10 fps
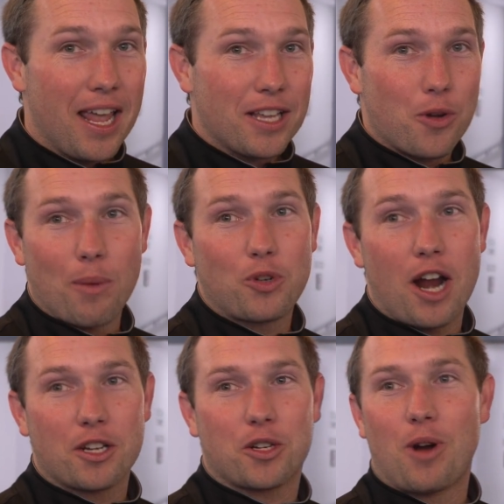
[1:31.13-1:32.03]
So I'm
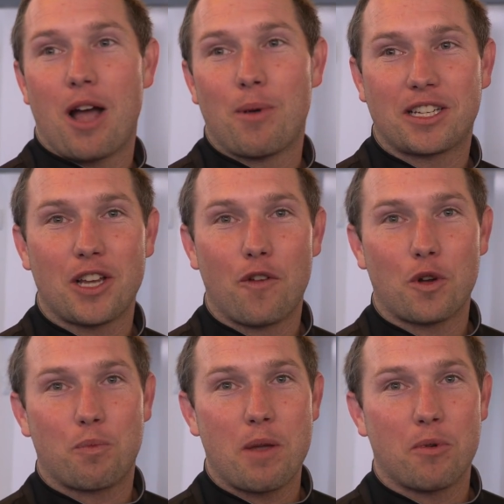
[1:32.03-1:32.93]
trying to surround myself
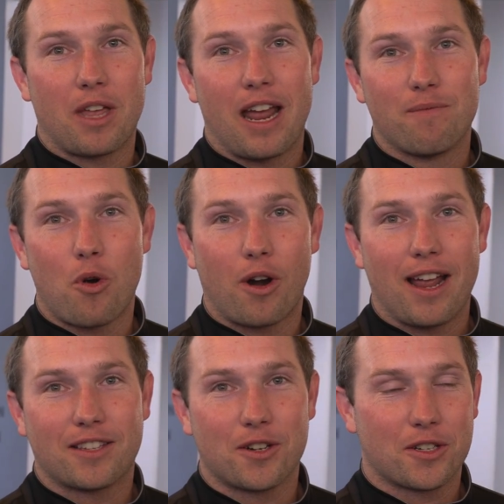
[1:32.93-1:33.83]
with people that have more
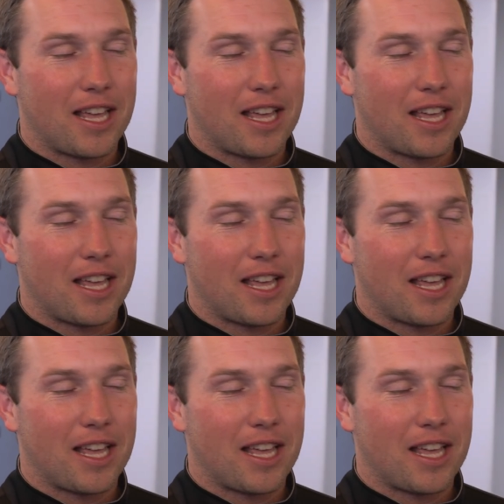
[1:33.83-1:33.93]
answers,